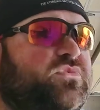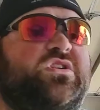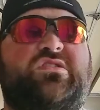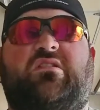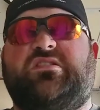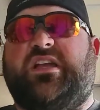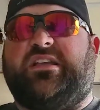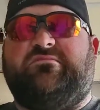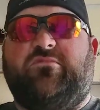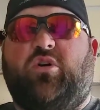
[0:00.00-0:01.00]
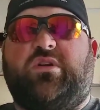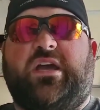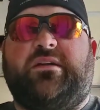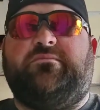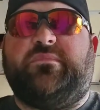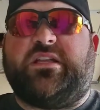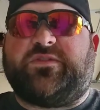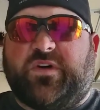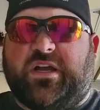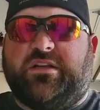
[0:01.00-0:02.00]
So I was like, okay, that's
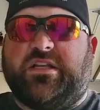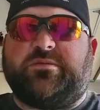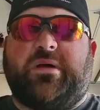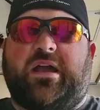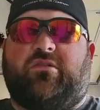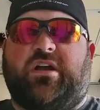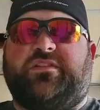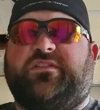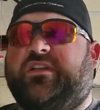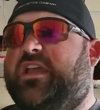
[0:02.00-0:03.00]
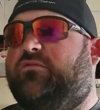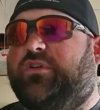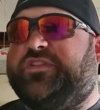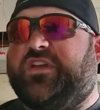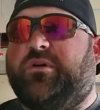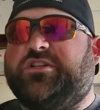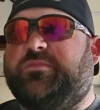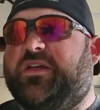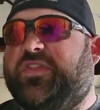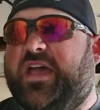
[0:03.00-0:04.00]
fine. It's a backrest. I can't really say much
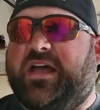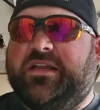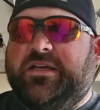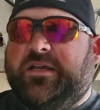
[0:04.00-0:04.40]
about that.